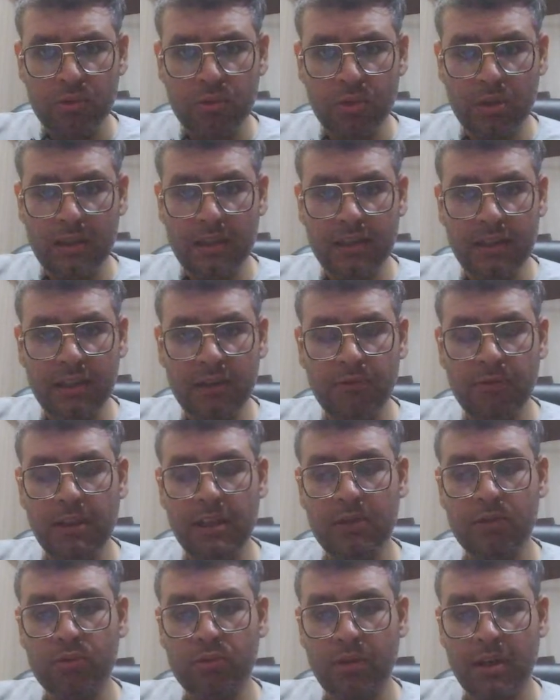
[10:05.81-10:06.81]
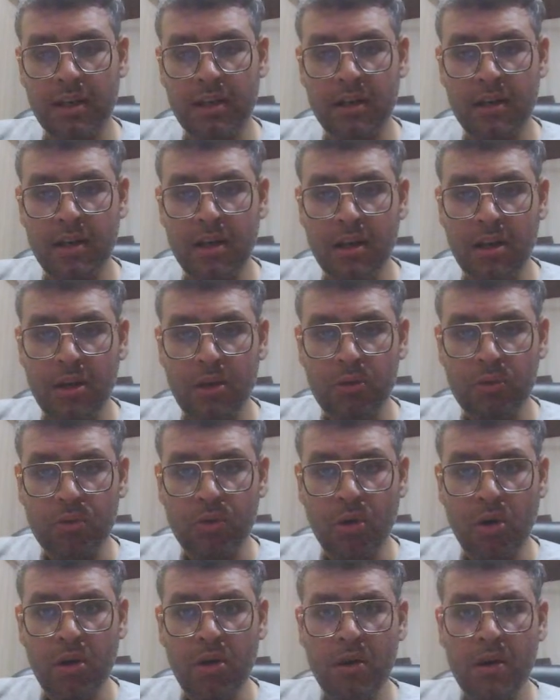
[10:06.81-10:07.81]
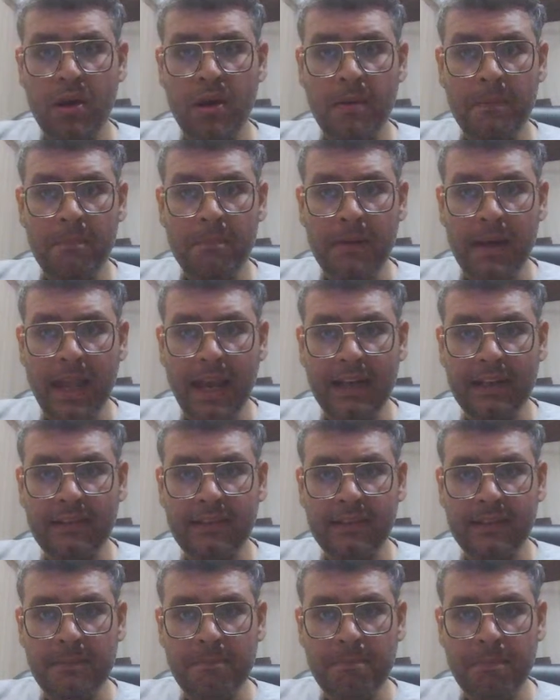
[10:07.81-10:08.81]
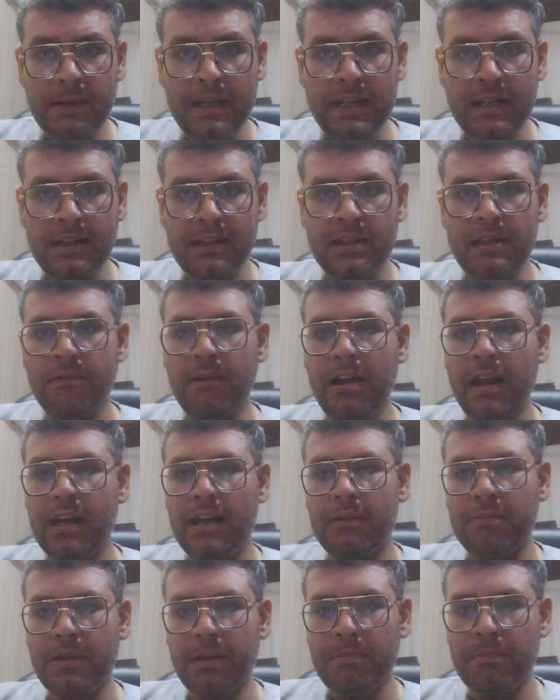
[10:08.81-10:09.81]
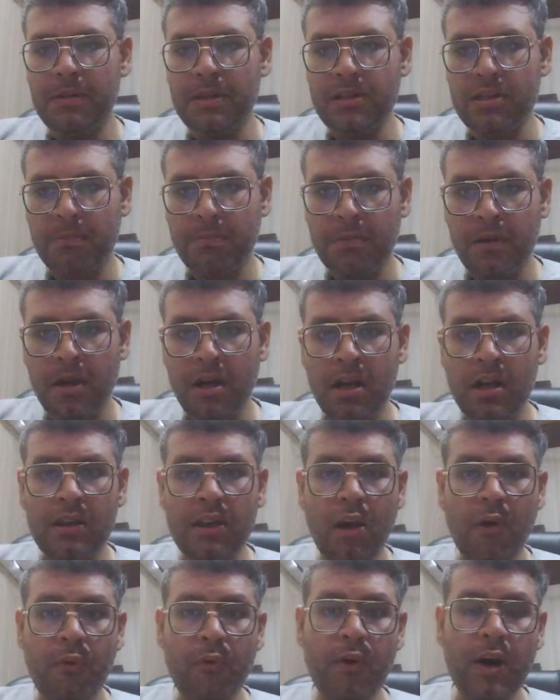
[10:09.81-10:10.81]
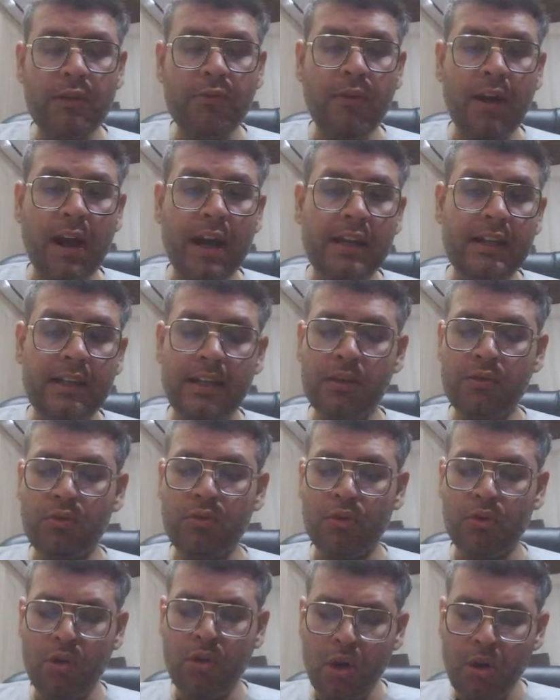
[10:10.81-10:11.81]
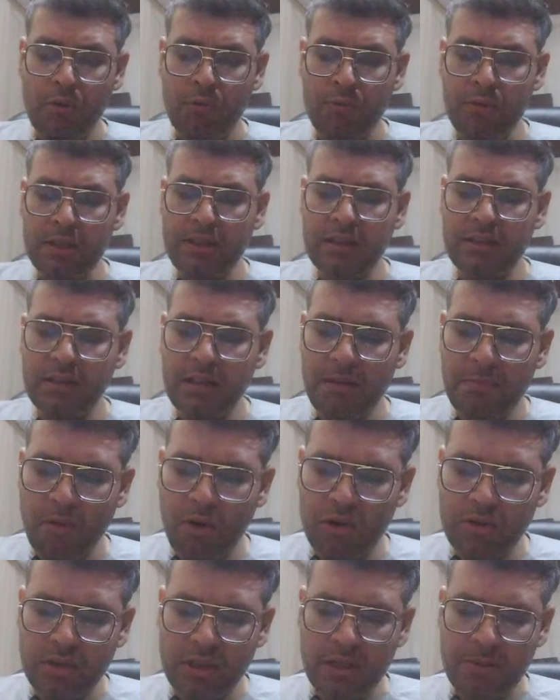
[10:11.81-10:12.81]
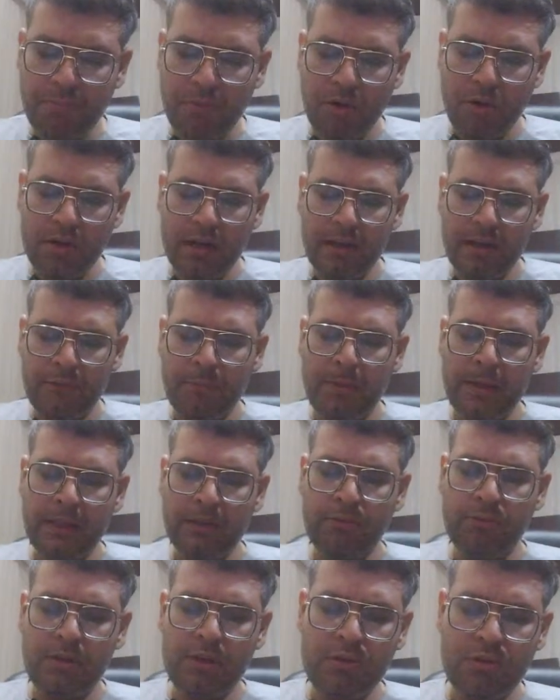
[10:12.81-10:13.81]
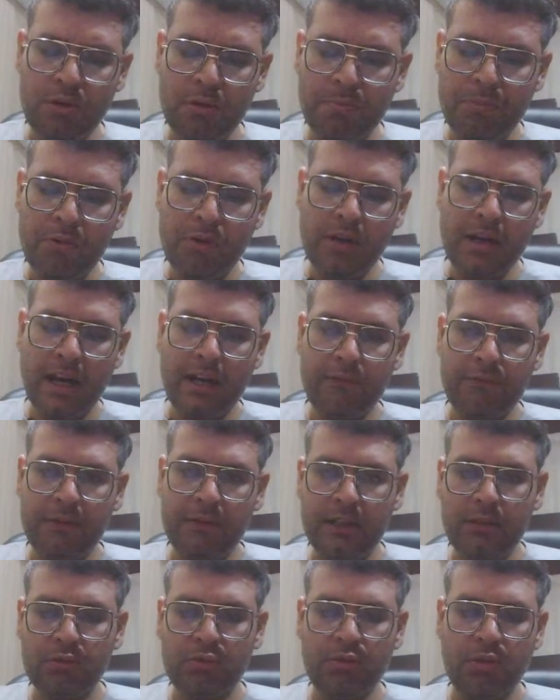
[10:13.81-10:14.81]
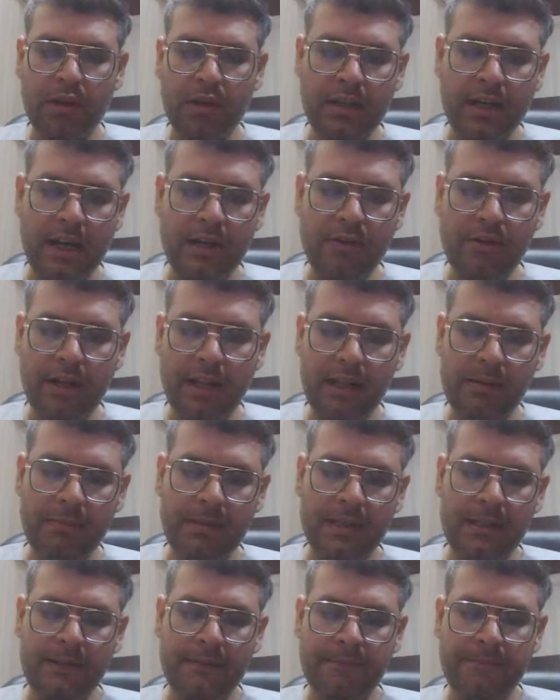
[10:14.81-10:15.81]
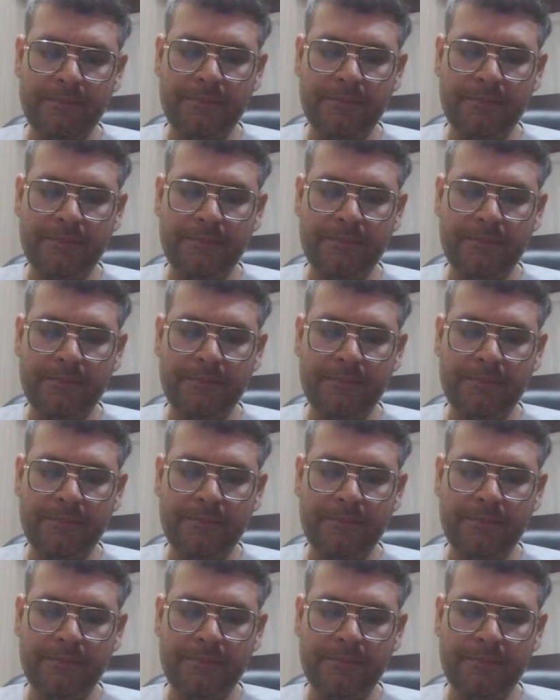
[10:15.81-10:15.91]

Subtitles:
So this is weak square. So black simply develop the bishop. Now what white need to do? Which is the most important piece we should put at weak square? Can you tell me?